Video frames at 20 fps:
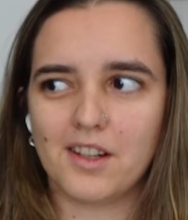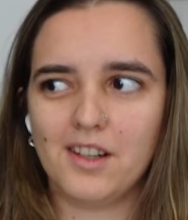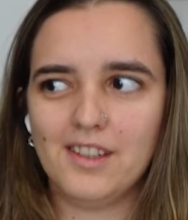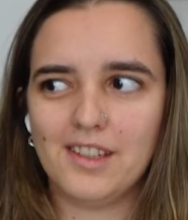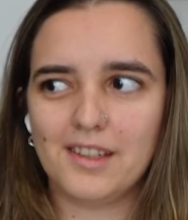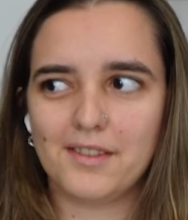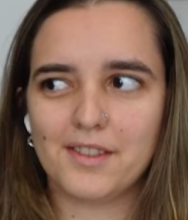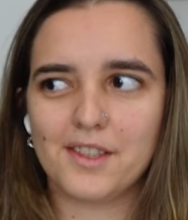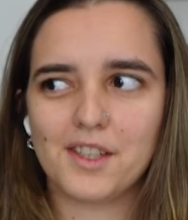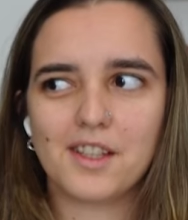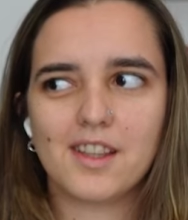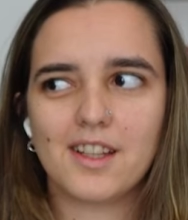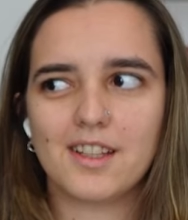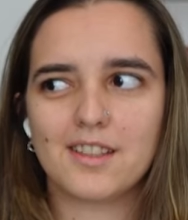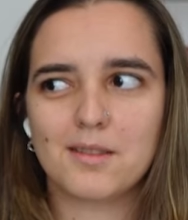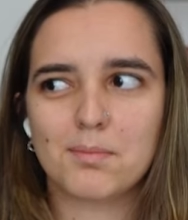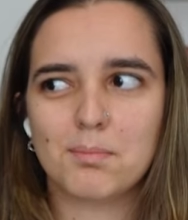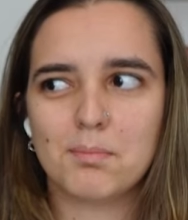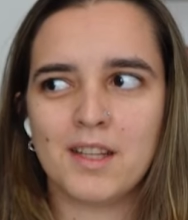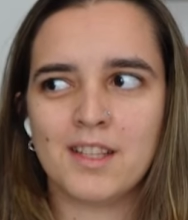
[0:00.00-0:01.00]
Dawn. I feel like
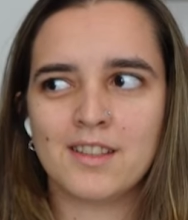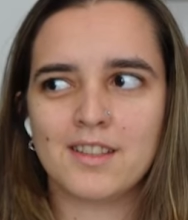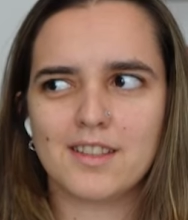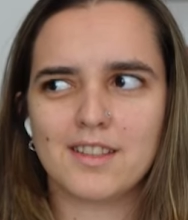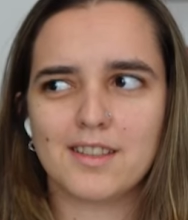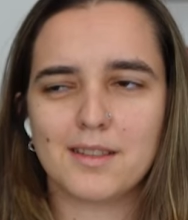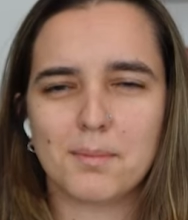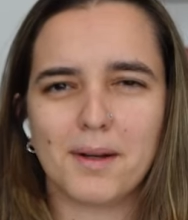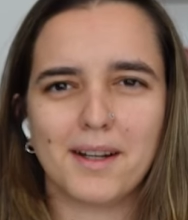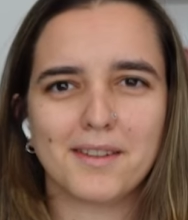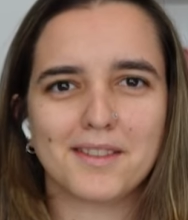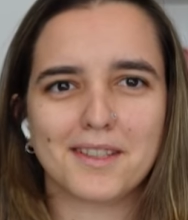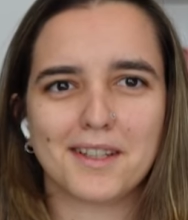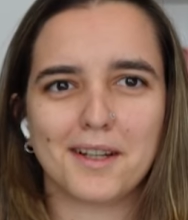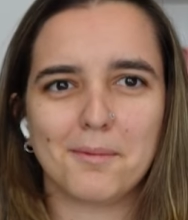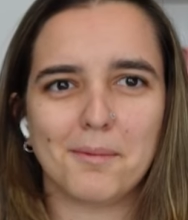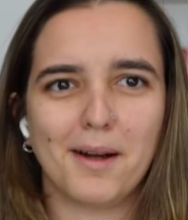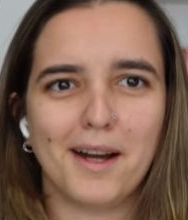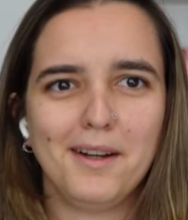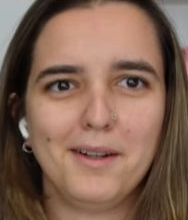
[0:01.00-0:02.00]
that means it's about to
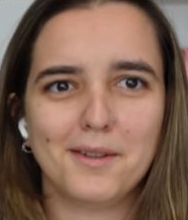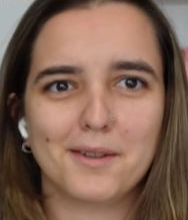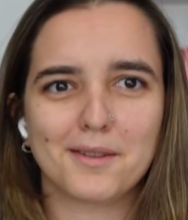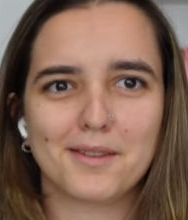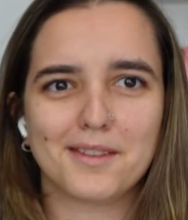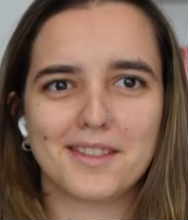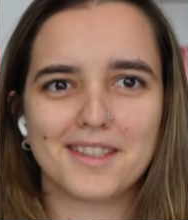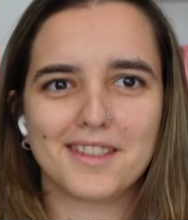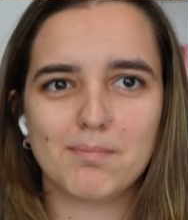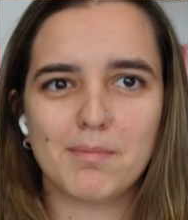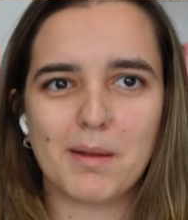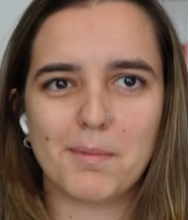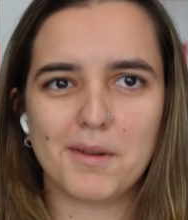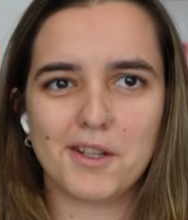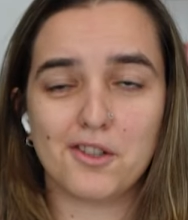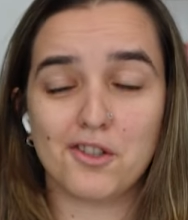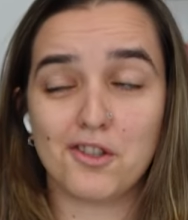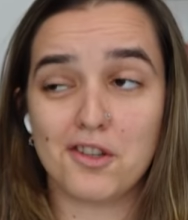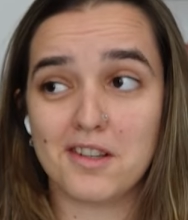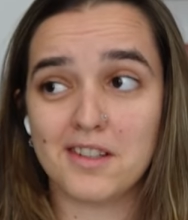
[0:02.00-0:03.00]
come out. Maybe
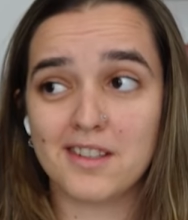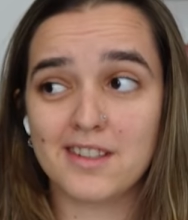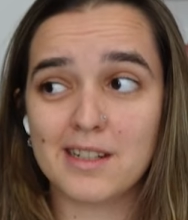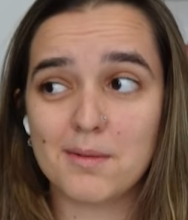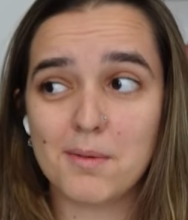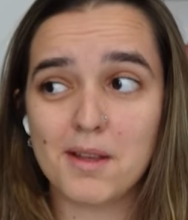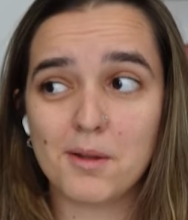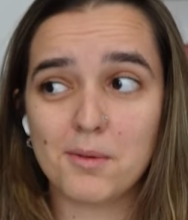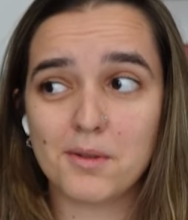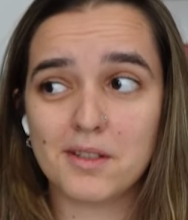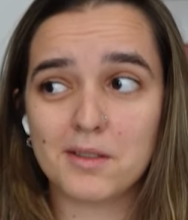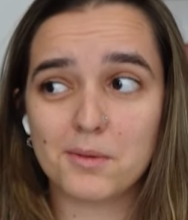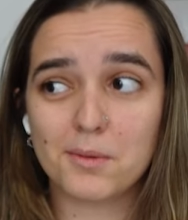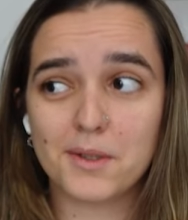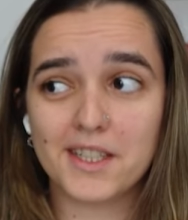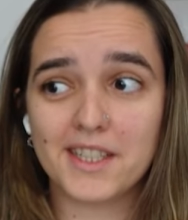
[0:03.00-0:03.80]
she's gonna be the one to